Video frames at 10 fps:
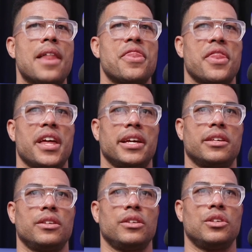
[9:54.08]
think
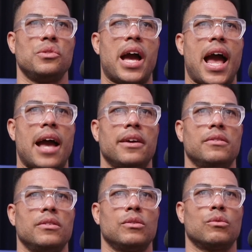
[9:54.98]
you
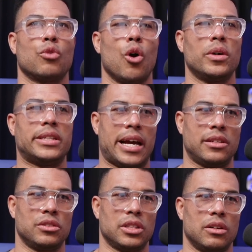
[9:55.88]
roll with
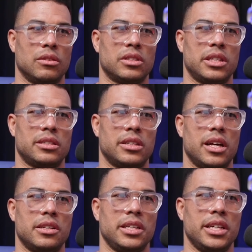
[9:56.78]
Daniel Jones at least
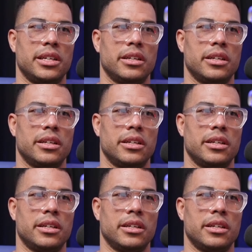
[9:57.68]
another year.